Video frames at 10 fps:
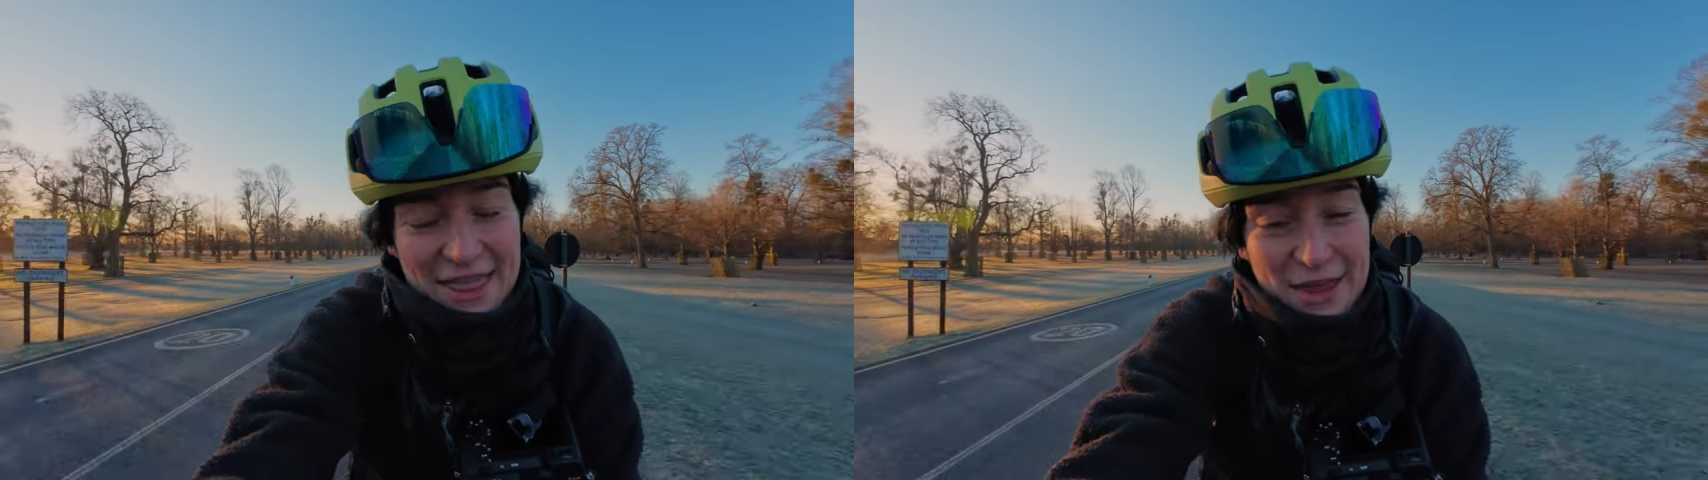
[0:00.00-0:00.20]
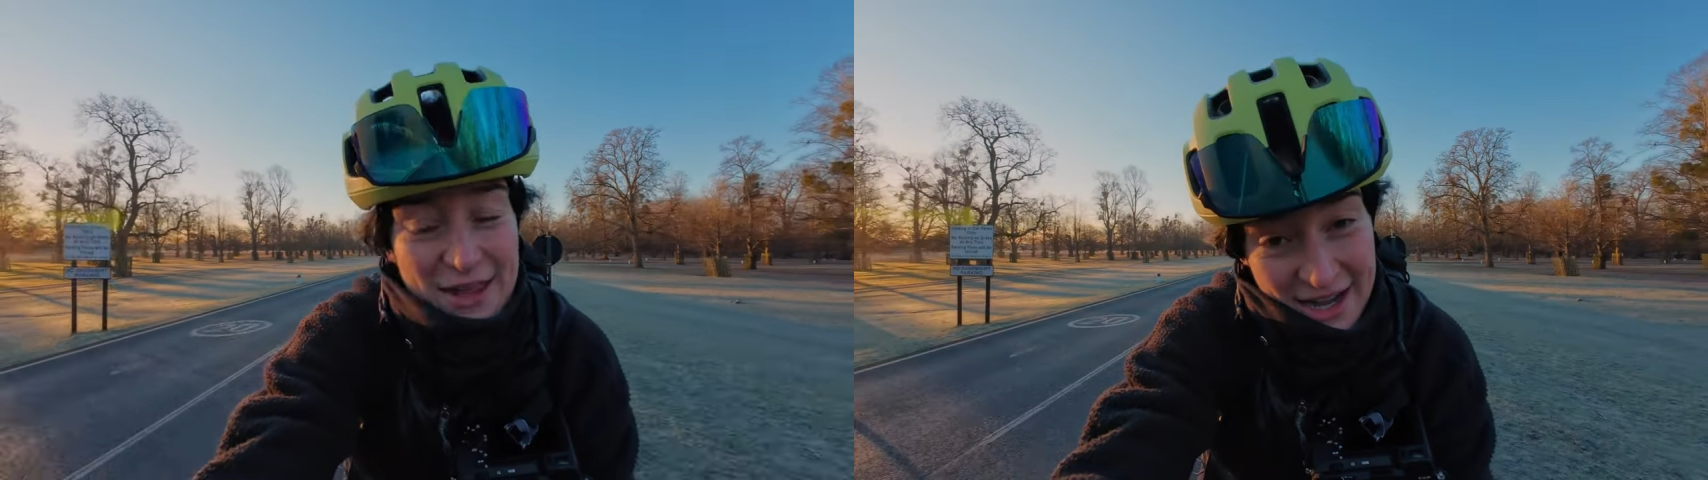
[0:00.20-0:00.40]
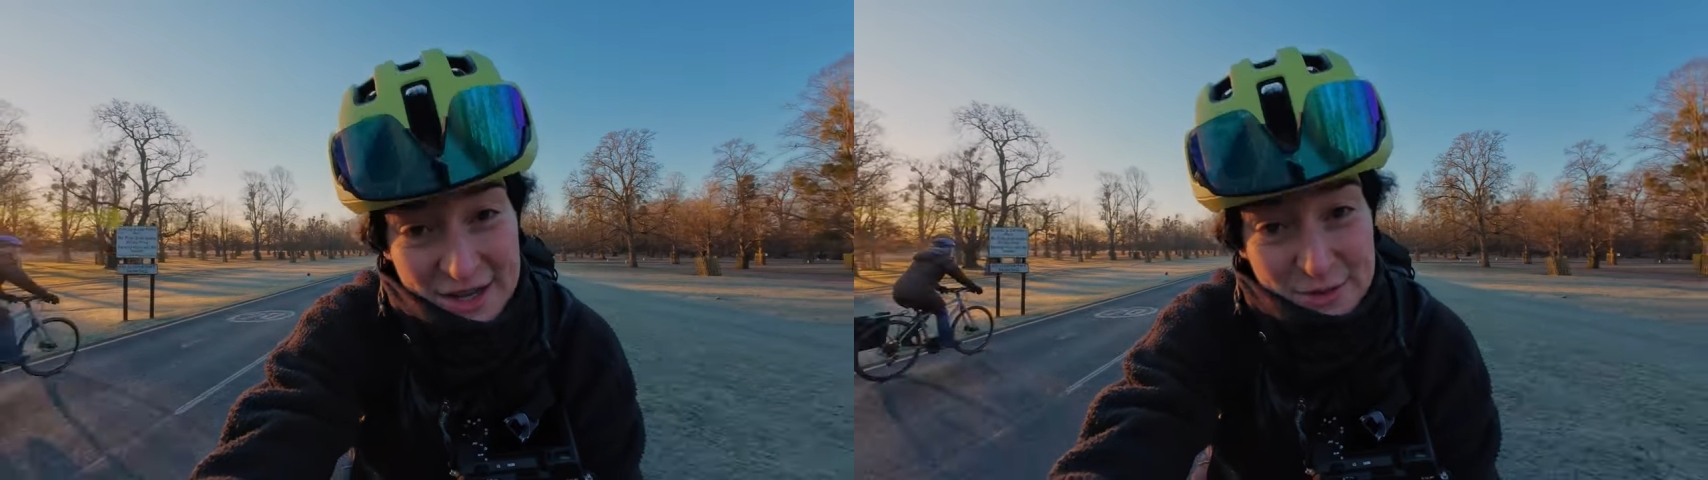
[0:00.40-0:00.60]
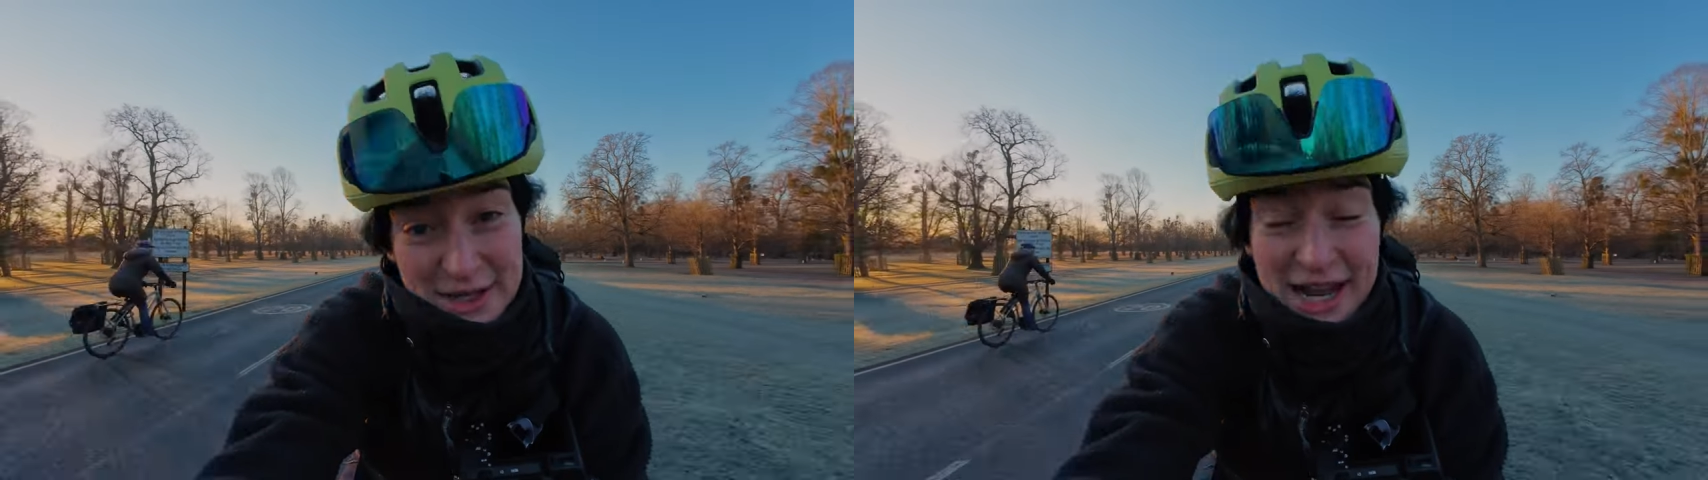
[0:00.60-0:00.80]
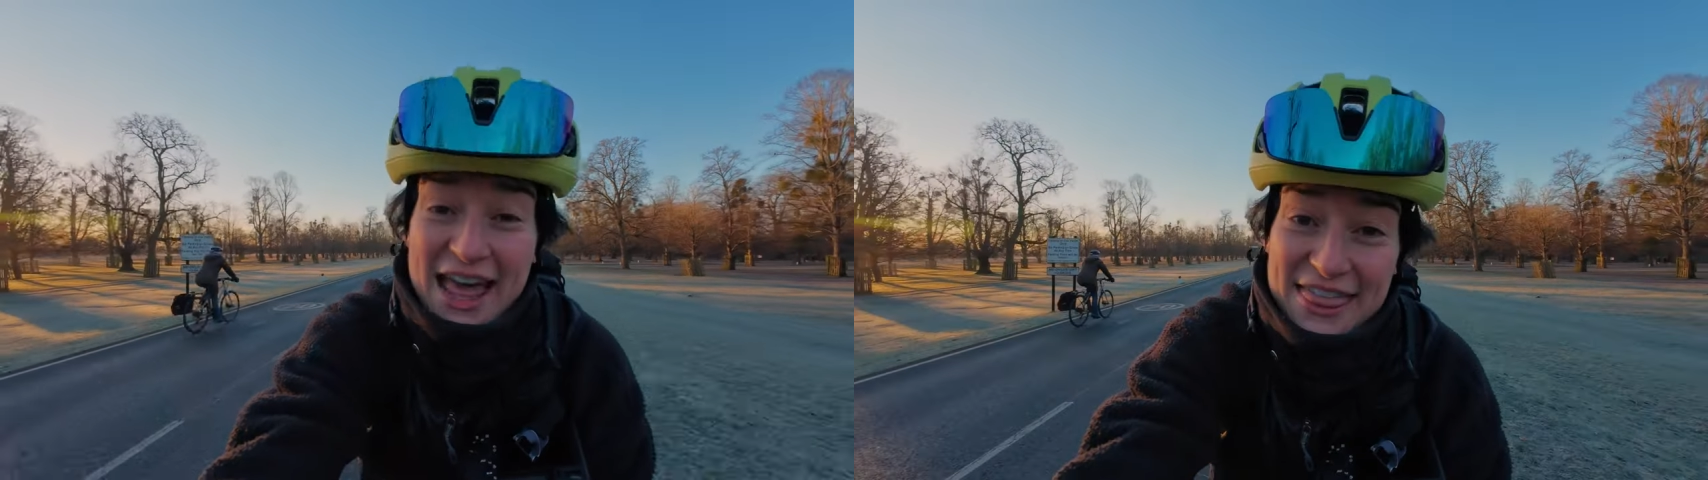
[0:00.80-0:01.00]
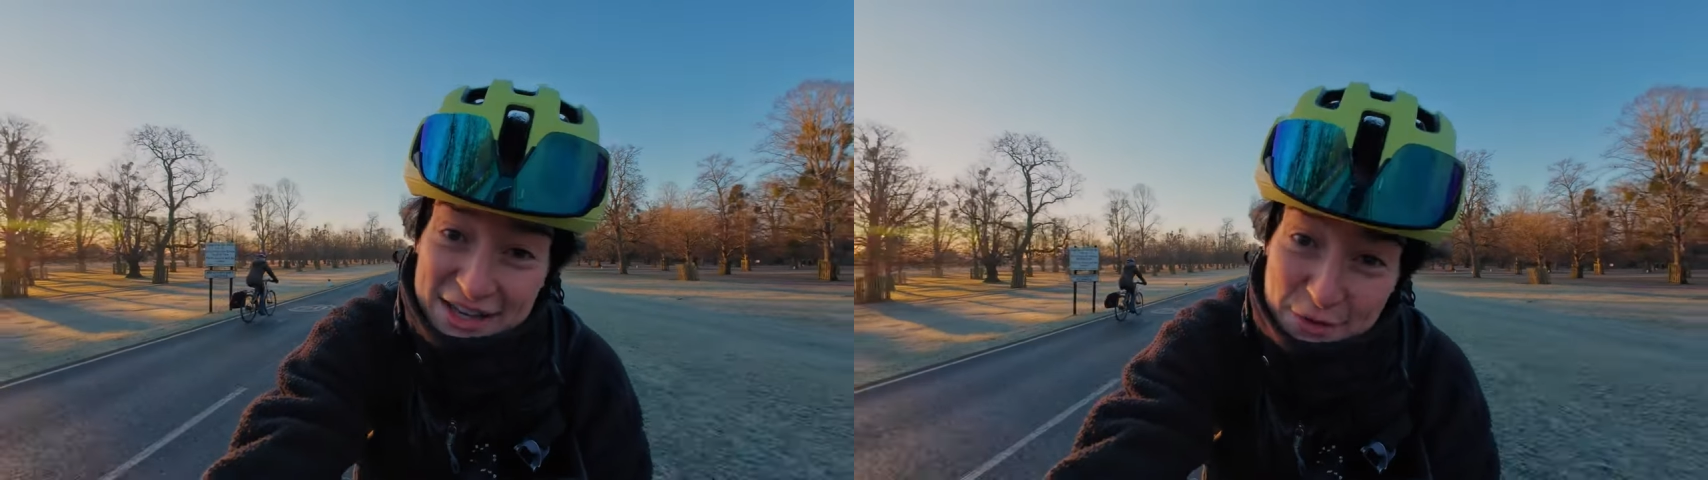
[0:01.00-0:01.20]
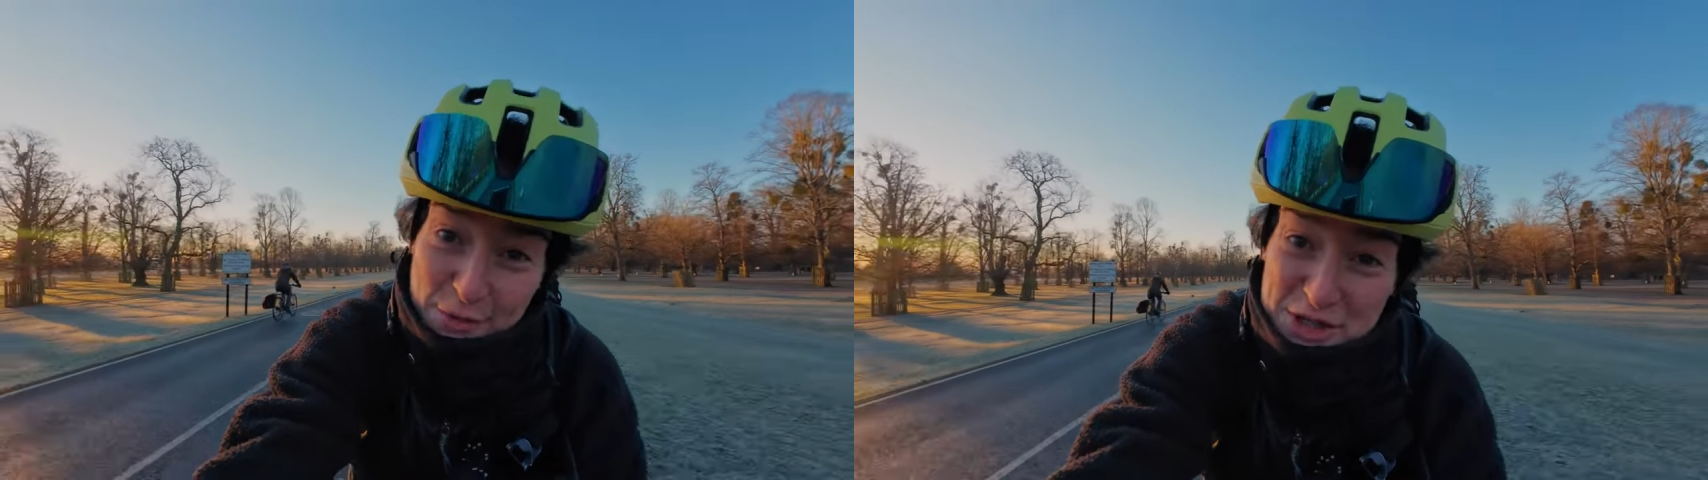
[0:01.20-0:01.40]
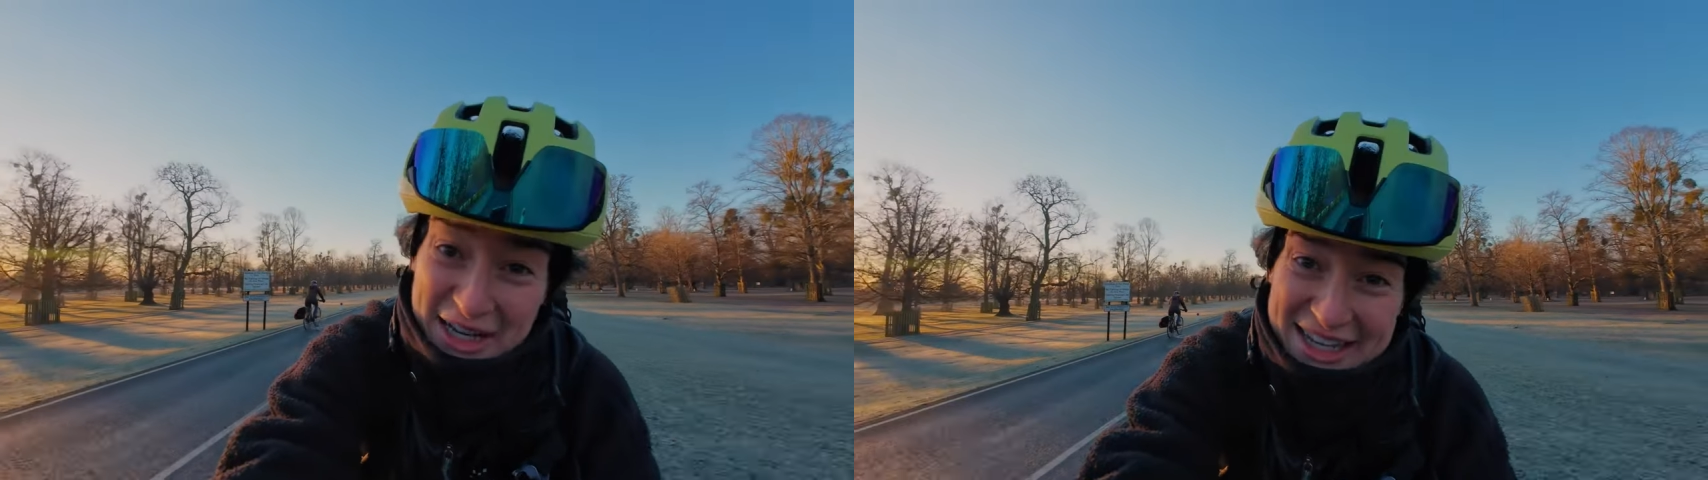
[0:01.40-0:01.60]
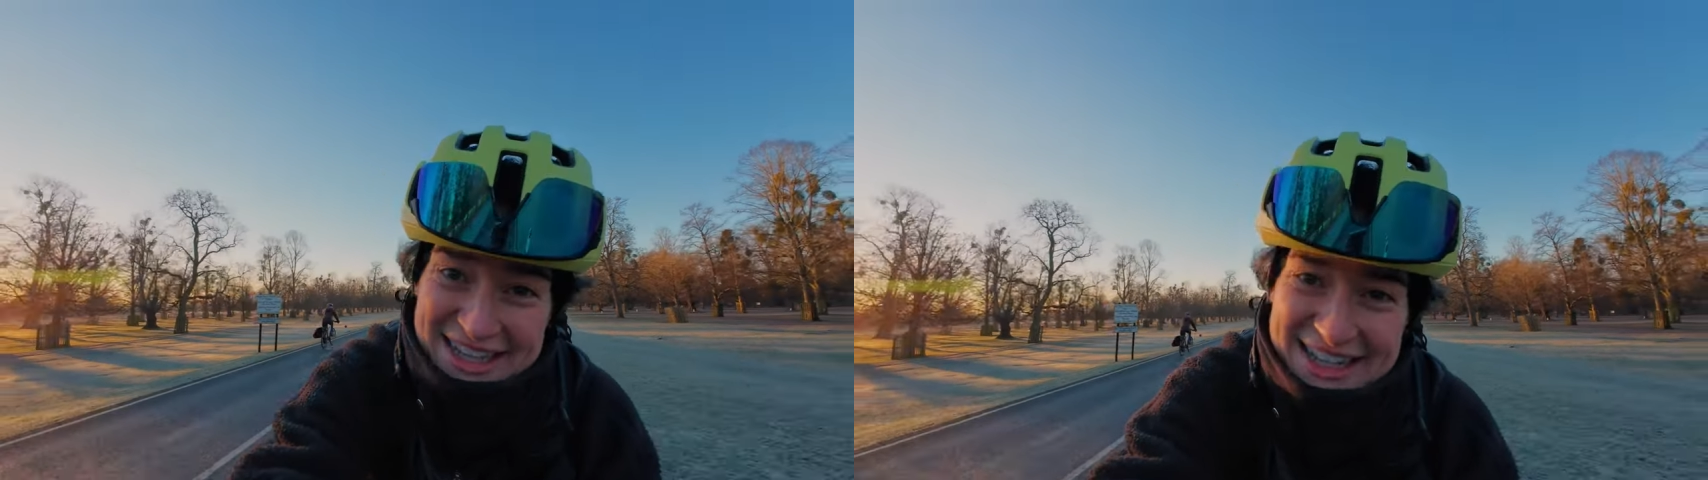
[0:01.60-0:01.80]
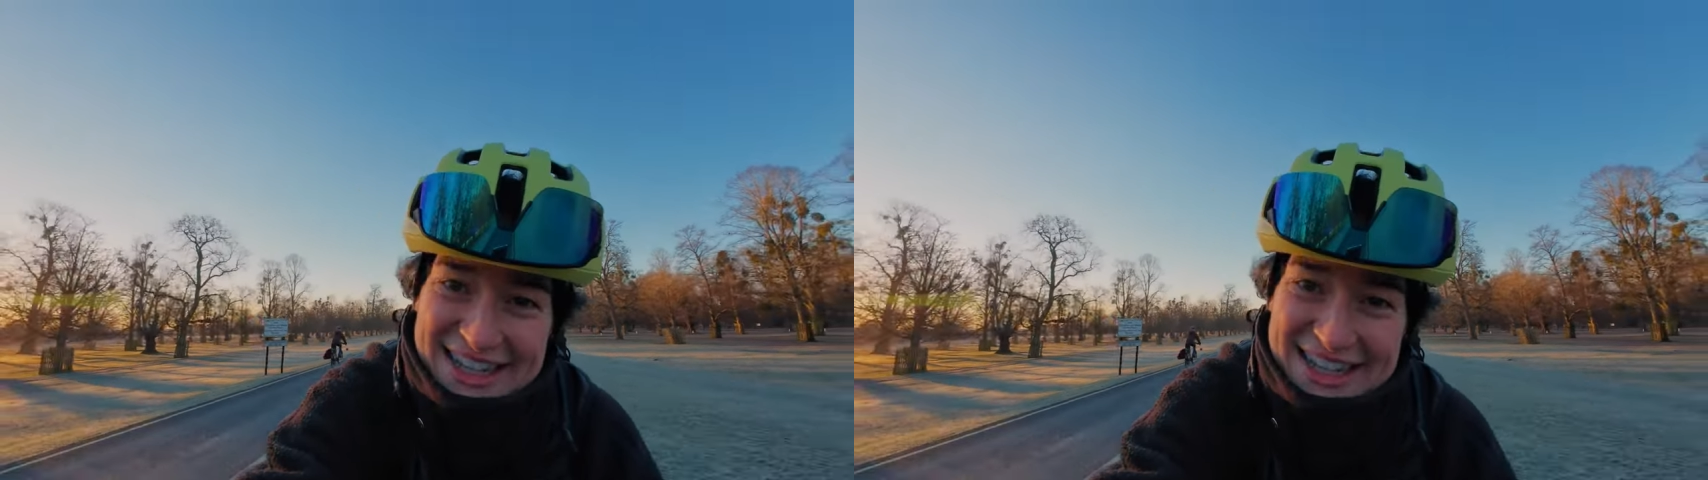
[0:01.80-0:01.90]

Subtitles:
in the next one, and thanks for watching.